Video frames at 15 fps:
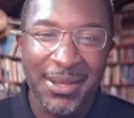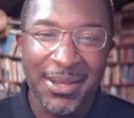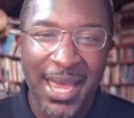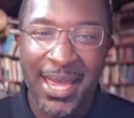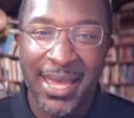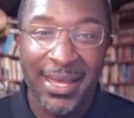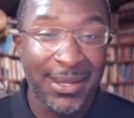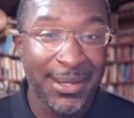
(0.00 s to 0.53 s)

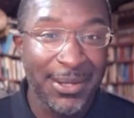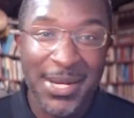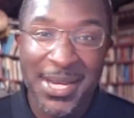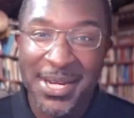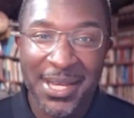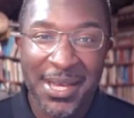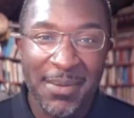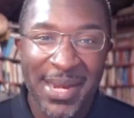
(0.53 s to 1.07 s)
"Hey, you
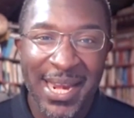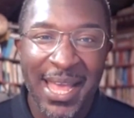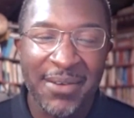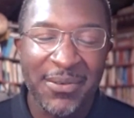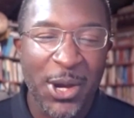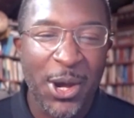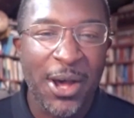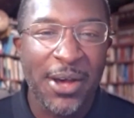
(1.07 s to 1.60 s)
need to come and
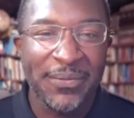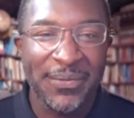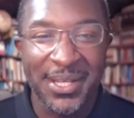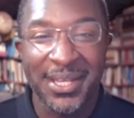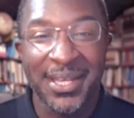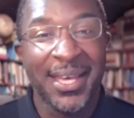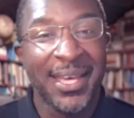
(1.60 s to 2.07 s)
have coffee."